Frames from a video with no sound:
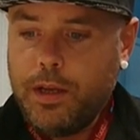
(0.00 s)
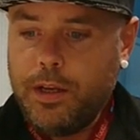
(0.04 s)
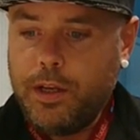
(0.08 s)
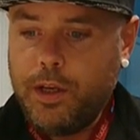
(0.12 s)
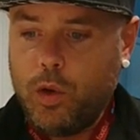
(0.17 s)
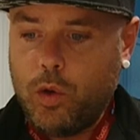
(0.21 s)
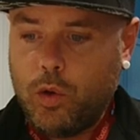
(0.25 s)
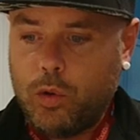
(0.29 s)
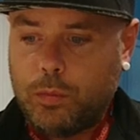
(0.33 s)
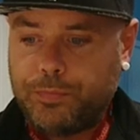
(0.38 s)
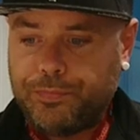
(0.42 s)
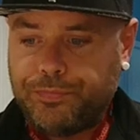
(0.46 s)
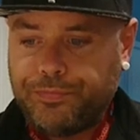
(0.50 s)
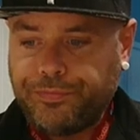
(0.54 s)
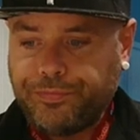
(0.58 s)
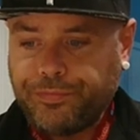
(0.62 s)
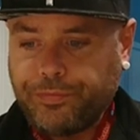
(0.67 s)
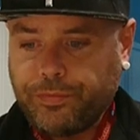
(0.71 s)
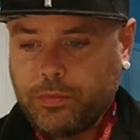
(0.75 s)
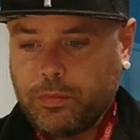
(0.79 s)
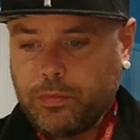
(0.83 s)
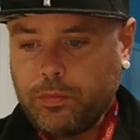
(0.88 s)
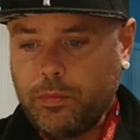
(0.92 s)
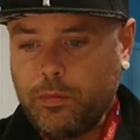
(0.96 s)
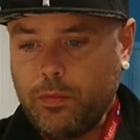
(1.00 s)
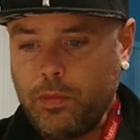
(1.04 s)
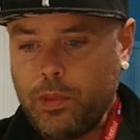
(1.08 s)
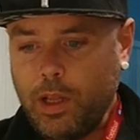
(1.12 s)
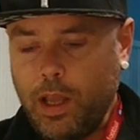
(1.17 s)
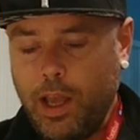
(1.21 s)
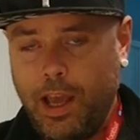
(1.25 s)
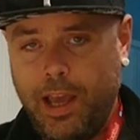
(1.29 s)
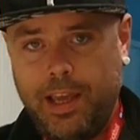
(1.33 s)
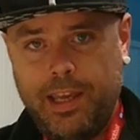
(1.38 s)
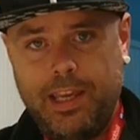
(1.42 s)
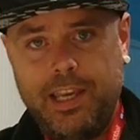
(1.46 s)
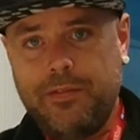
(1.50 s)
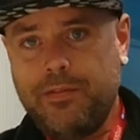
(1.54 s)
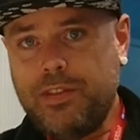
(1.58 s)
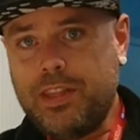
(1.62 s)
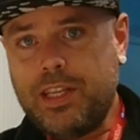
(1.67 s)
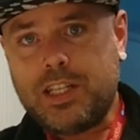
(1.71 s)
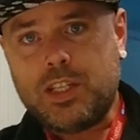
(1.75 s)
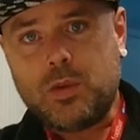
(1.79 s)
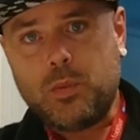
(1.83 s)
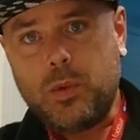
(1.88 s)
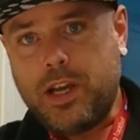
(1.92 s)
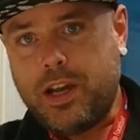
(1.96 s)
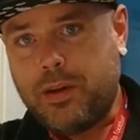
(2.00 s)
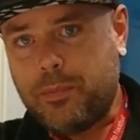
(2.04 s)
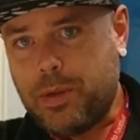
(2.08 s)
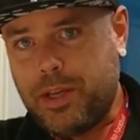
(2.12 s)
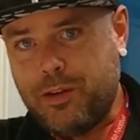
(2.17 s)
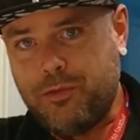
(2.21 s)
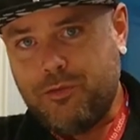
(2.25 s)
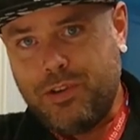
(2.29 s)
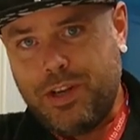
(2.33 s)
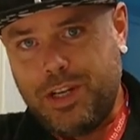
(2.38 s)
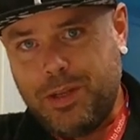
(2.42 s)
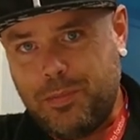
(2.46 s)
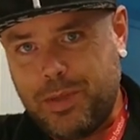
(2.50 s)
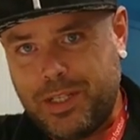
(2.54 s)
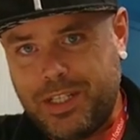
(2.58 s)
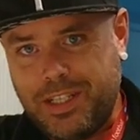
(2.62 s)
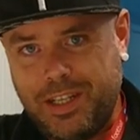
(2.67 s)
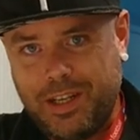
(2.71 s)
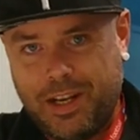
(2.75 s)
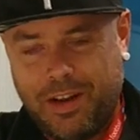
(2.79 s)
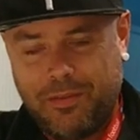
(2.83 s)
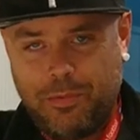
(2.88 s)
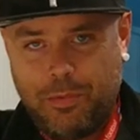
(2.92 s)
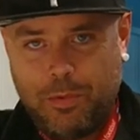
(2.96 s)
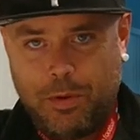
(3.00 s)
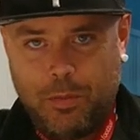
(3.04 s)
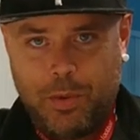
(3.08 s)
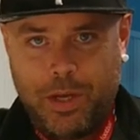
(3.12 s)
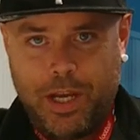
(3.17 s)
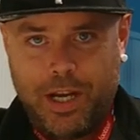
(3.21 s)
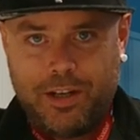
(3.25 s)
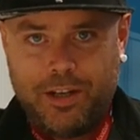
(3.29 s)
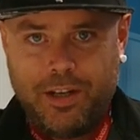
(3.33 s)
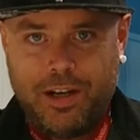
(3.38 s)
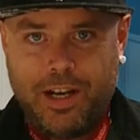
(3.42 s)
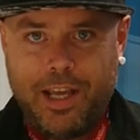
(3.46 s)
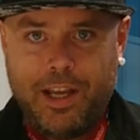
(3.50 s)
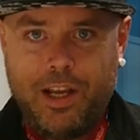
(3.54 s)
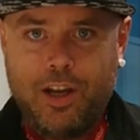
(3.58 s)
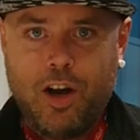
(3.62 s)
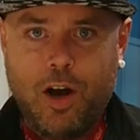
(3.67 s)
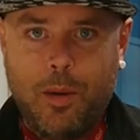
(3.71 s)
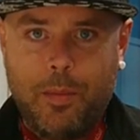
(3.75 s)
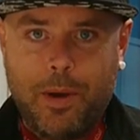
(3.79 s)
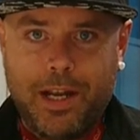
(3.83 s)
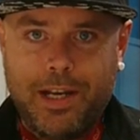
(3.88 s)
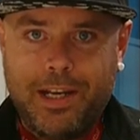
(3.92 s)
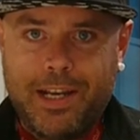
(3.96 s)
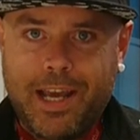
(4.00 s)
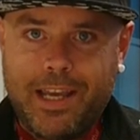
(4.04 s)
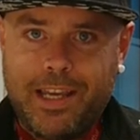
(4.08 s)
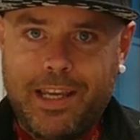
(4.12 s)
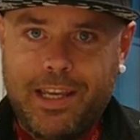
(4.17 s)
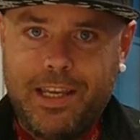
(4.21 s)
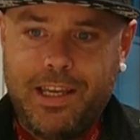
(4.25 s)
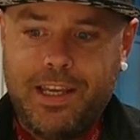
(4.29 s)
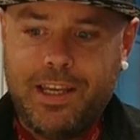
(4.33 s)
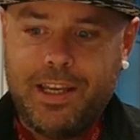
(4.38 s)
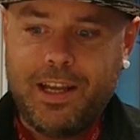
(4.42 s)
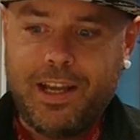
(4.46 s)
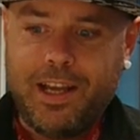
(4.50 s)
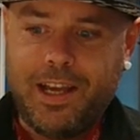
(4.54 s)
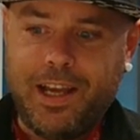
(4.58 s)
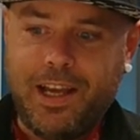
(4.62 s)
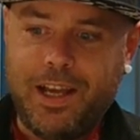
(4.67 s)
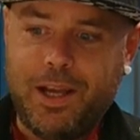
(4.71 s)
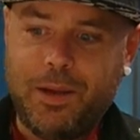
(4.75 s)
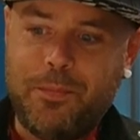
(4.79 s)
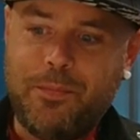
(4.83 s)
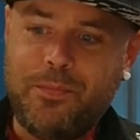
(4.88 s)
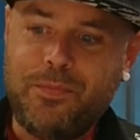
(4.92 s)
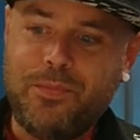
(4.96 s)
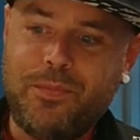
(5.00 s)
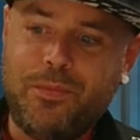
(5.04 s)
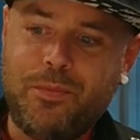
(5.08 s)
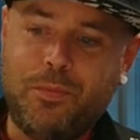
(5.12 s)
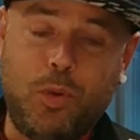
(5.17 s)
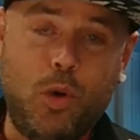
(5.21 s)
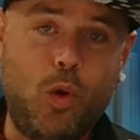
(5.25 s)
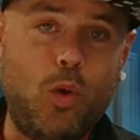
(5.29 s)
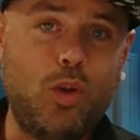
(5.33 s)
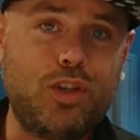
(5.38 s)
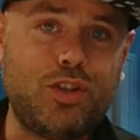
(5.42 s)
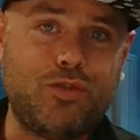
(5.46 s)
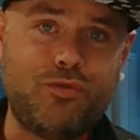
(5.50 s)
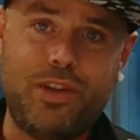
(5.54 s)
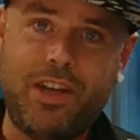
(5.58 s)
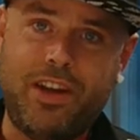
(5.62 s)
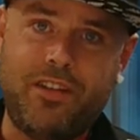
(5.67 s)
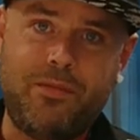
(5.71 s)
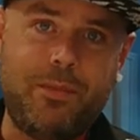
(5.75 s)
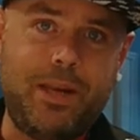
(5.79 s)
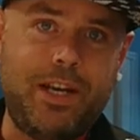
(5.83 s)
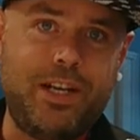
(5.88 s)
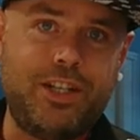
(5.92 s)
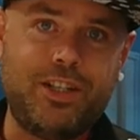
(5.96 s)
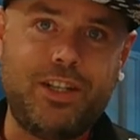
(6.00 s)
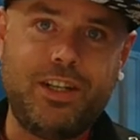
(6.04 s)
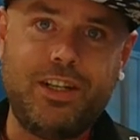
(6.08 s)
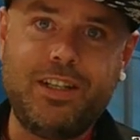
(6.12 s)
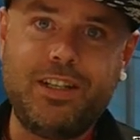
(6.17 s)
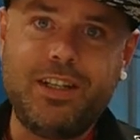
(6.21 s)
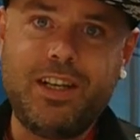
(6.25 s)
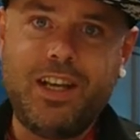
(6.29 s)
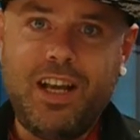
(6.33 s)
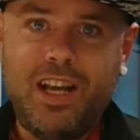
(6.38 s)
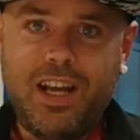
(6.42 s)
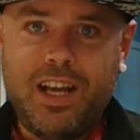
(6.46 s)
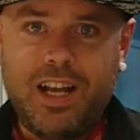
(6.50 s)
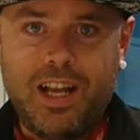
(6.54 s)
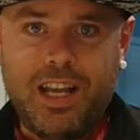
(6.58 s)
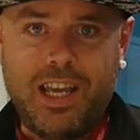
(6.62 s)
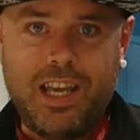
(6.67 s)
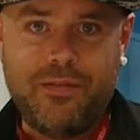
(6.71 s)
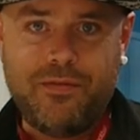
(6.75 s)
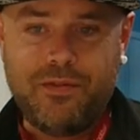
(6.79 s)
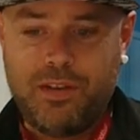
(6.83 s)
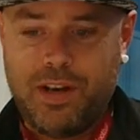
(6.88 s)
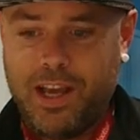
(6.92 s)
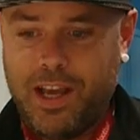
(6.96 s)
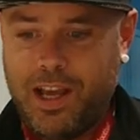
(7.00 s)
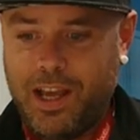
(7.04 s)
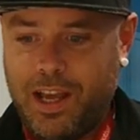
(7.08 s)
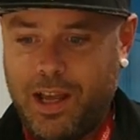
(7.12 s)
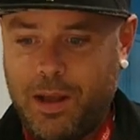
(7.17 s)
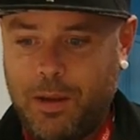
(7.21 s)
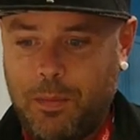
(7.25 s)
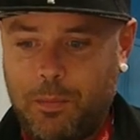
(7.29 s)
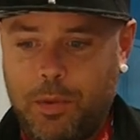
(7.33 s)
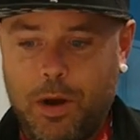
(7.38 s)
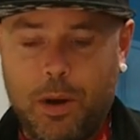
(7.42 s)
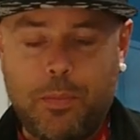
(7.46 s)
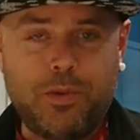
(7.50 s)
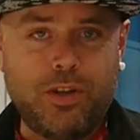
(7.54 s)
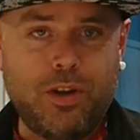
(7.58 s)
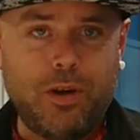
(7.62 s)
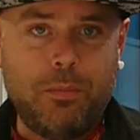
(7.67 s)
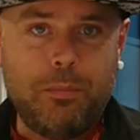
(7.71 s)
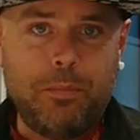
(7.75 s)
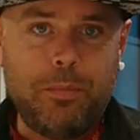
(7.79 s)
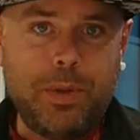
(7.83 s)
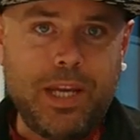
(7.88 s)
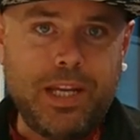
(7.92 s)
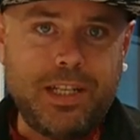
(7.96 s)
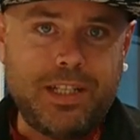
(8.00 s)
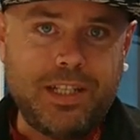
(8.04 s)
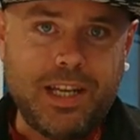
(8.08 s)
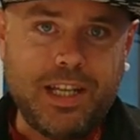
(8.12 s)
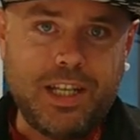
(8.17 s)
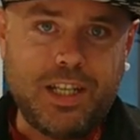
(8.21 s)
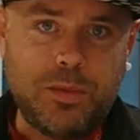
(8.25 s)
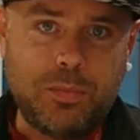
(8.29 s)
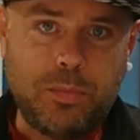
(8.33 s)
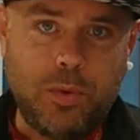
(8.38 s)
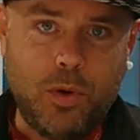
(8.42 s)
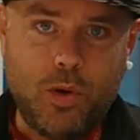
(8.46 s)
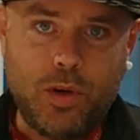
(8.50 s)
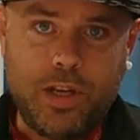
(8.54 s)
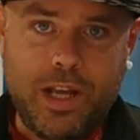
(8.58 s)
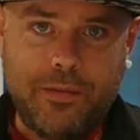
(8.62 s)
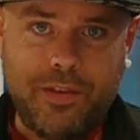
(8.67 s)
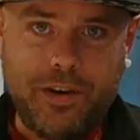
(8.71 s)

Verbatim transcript: You know, uh, even this week I've been really busy. I've appeared on like Copa ninety, um, Ball Street I've mentioned, even uh, popped on B T Sport.